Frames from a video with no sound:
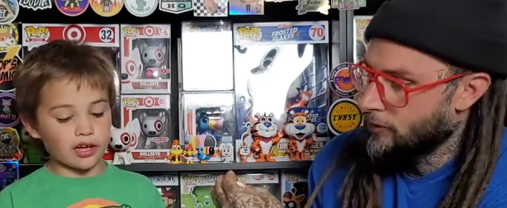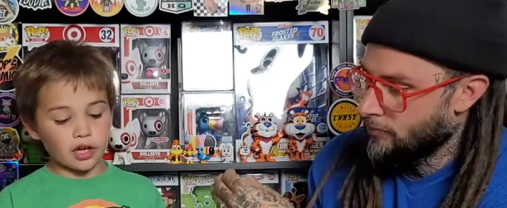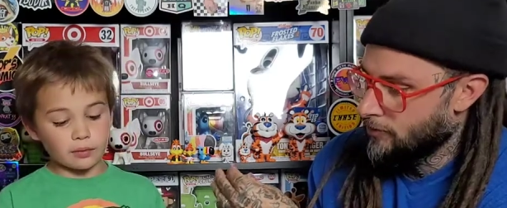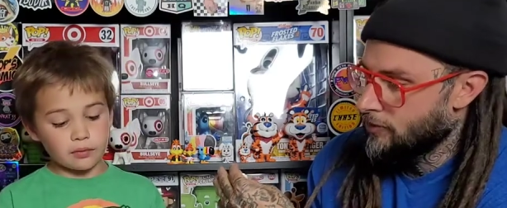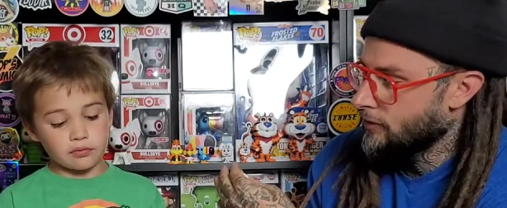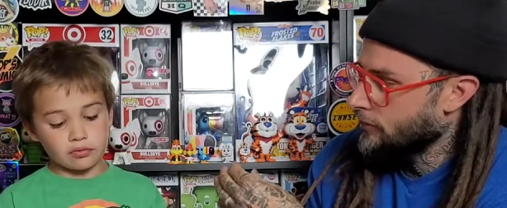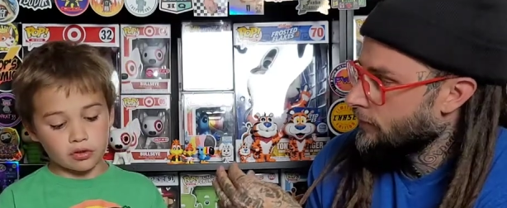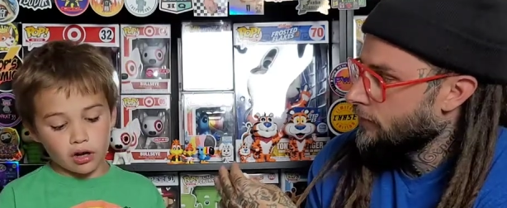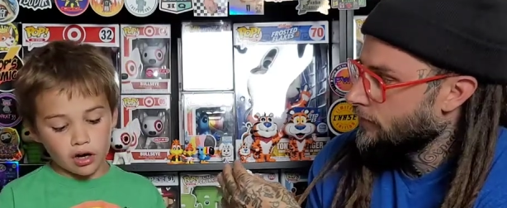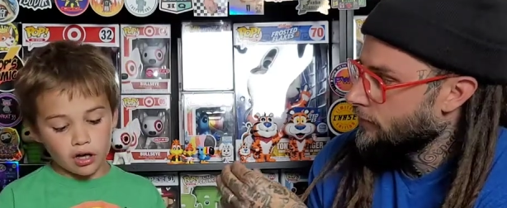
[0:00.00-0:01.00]
Speaker 1: comment,
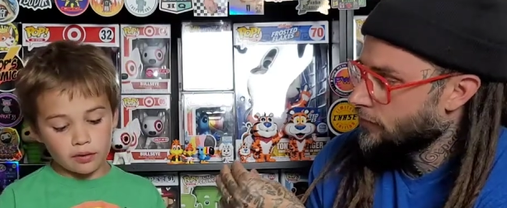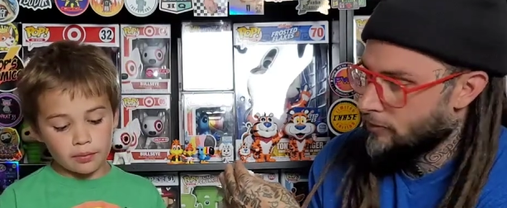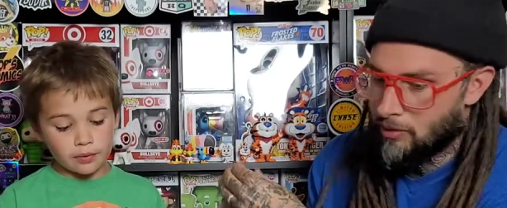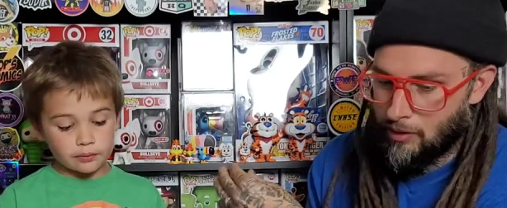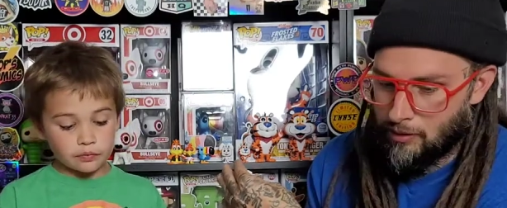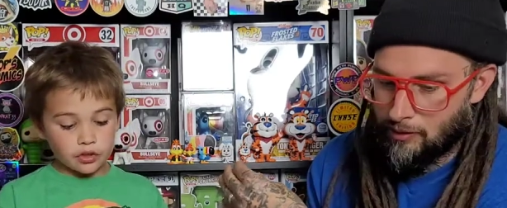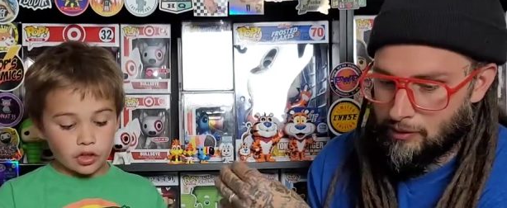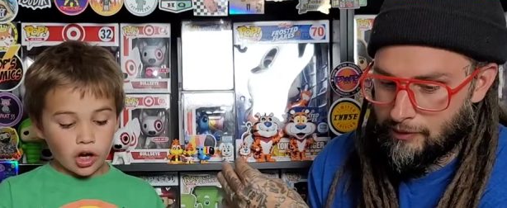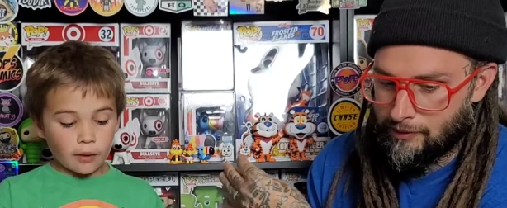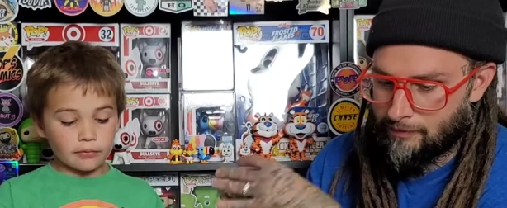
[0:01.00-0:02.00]
subscribe. Good,
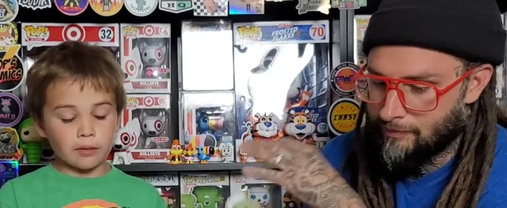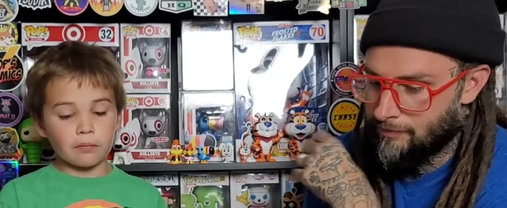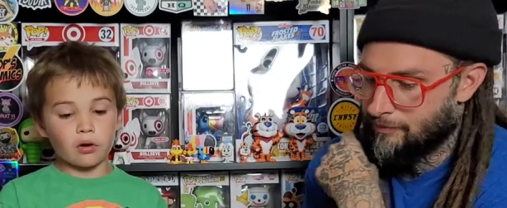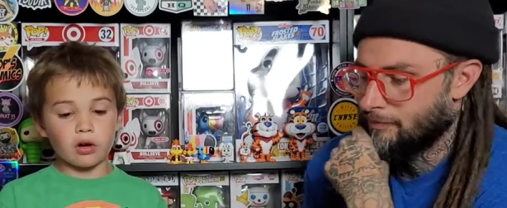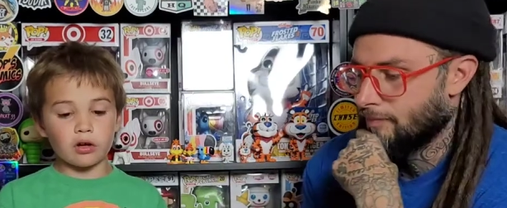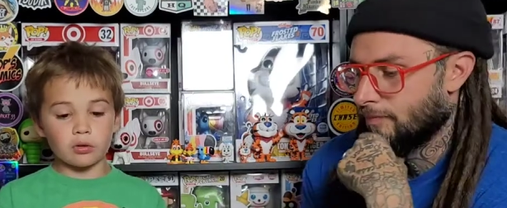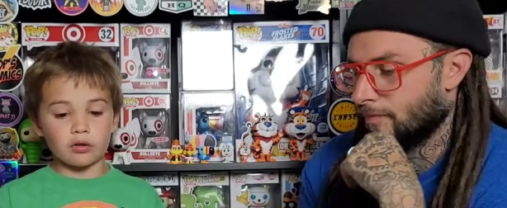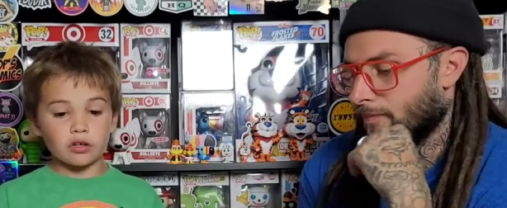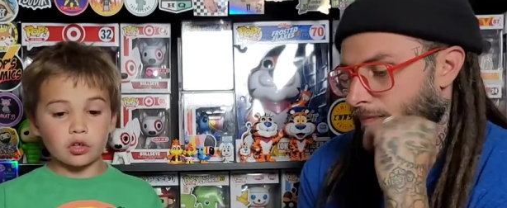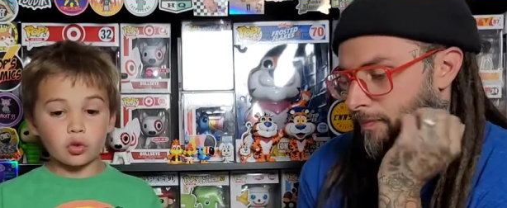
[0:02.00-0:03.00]
comment down below
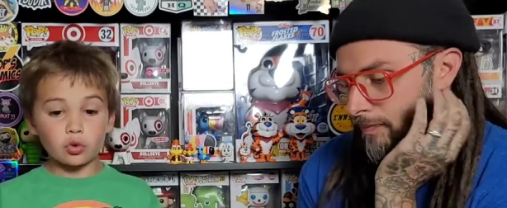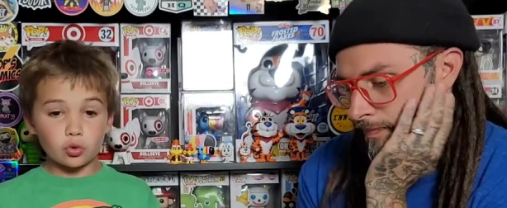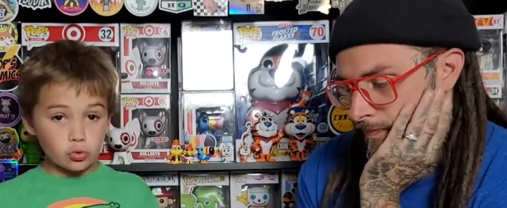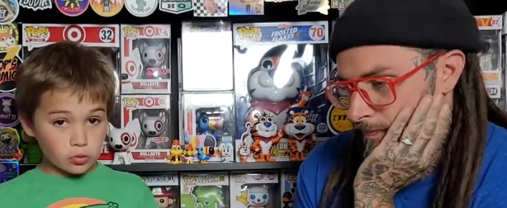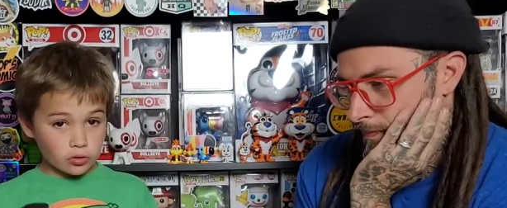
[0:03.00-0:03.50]
who